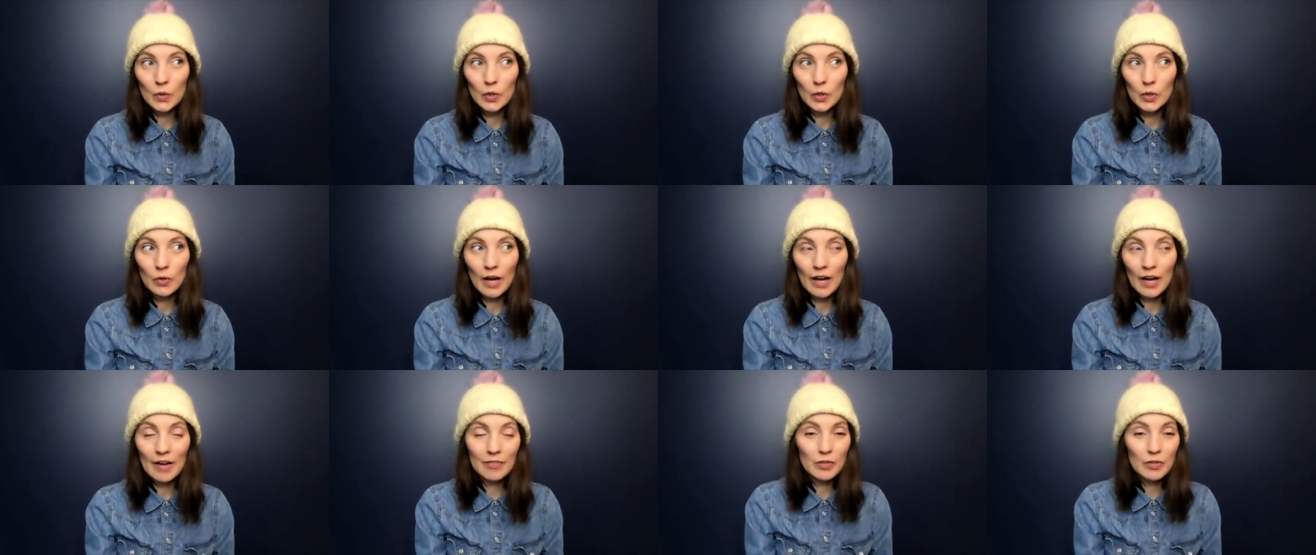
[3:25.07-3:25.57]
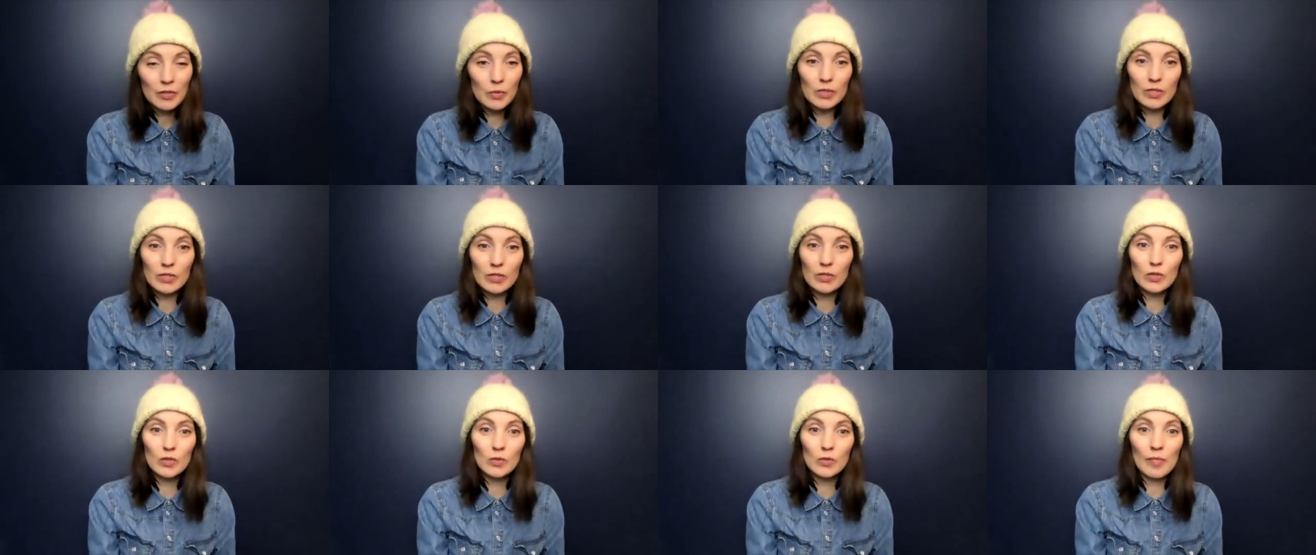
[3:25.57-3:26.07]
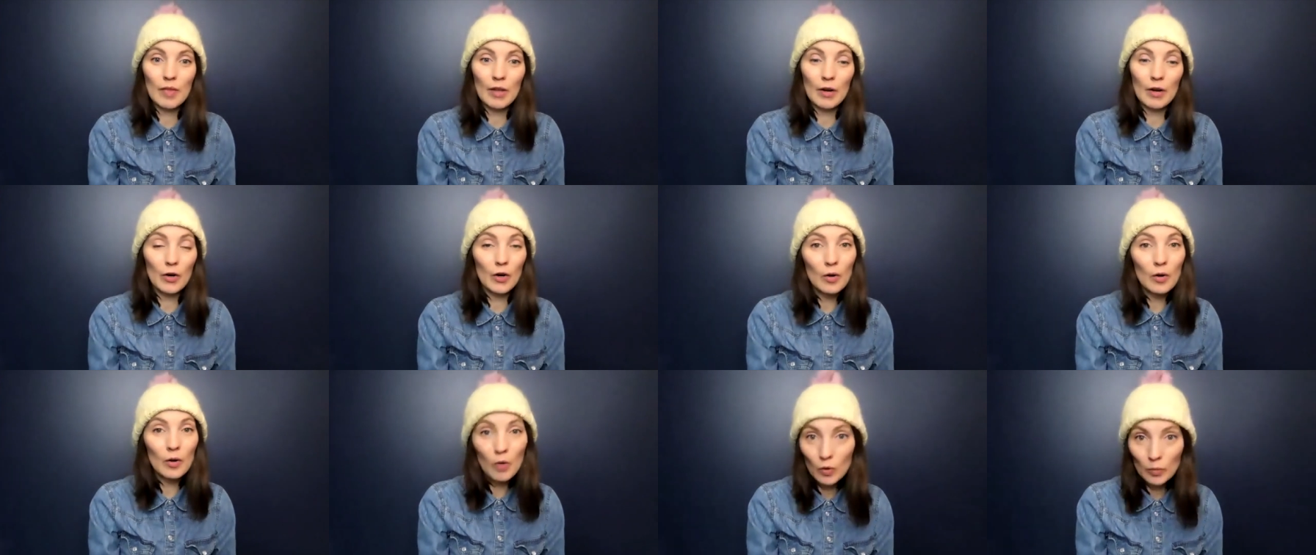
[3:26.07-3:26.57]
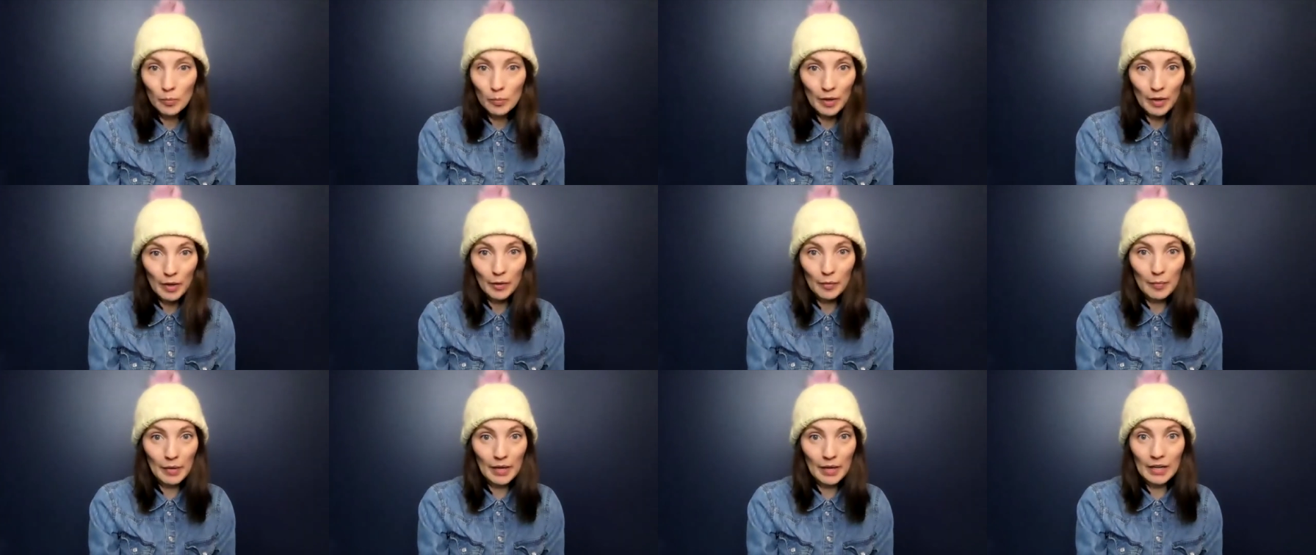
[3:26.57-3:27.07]
you have to assume that her own
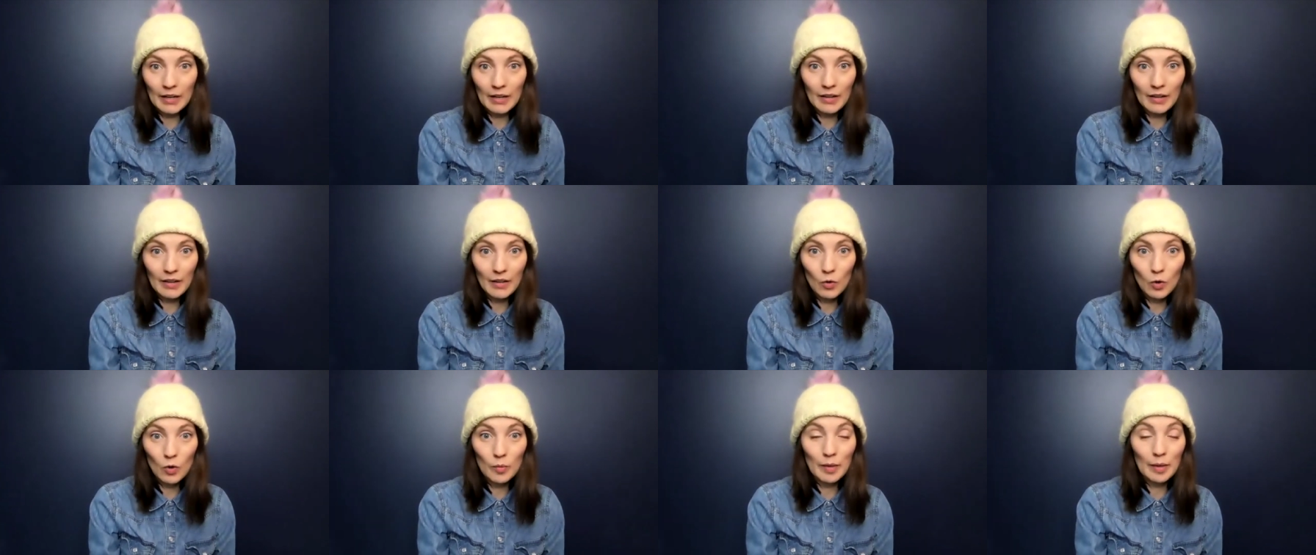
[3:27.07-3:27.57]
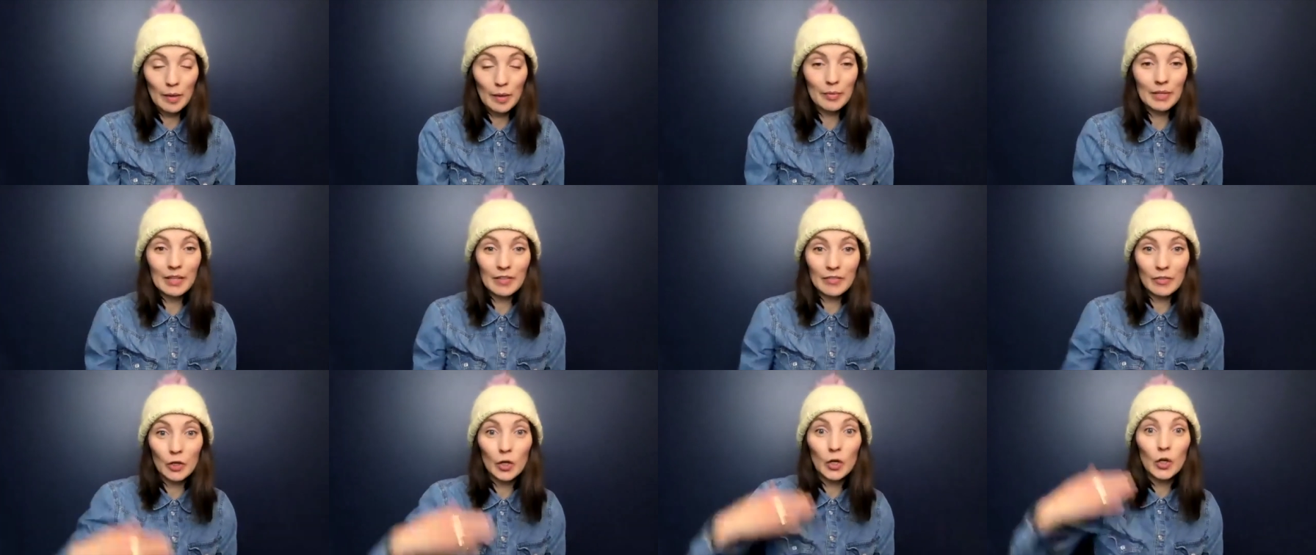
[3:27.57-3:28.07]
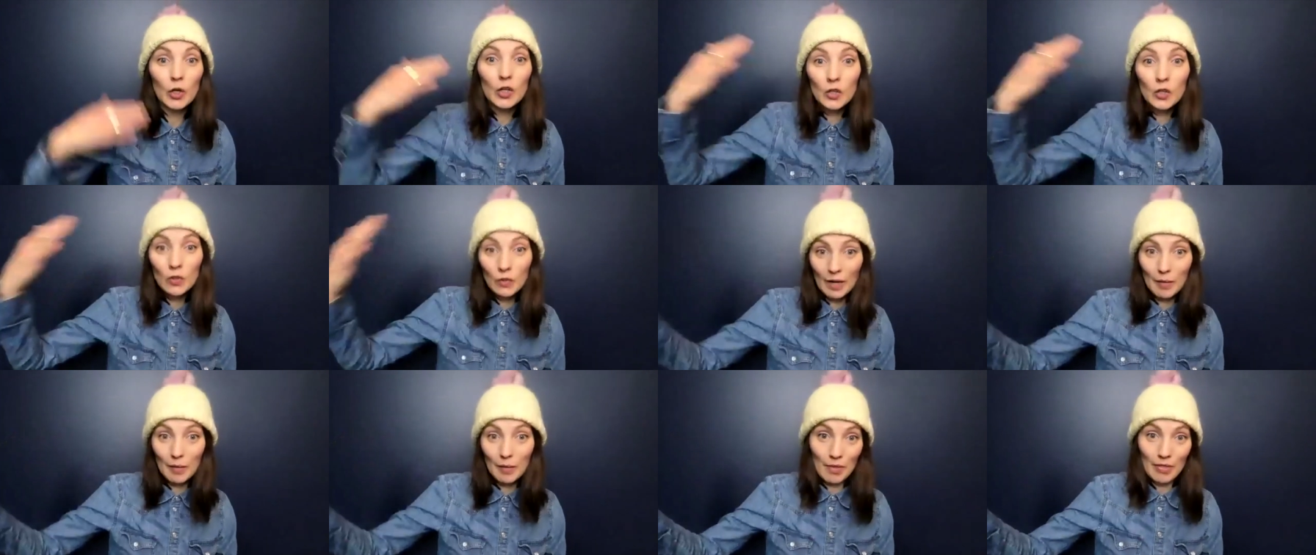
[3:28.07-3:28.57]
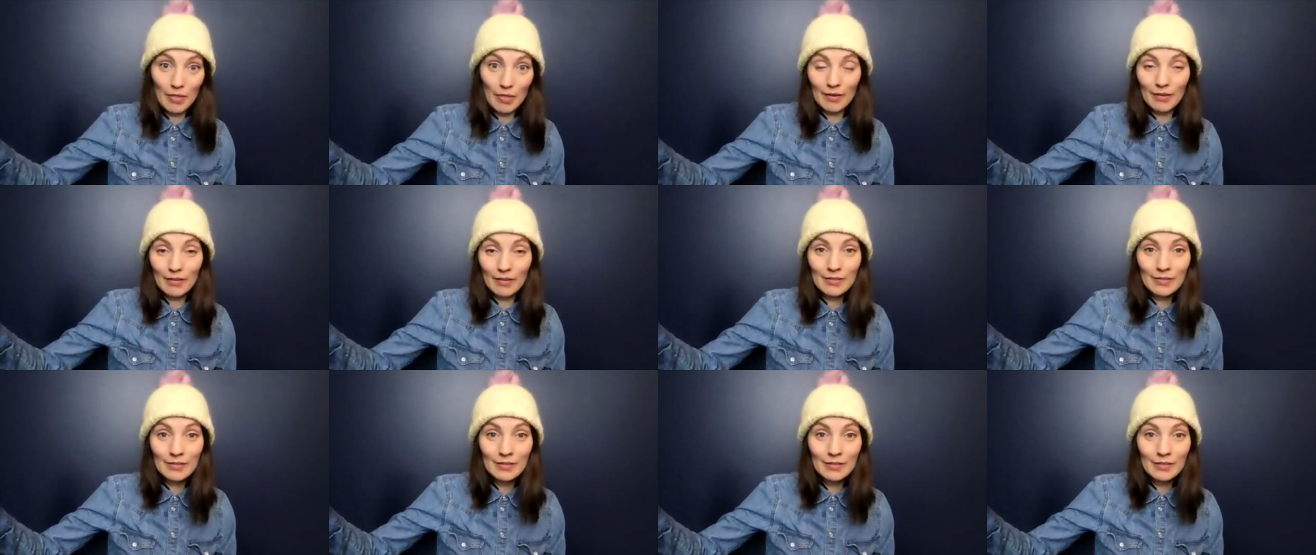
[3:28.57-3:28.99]
mother made it, or maybe even her grandmother.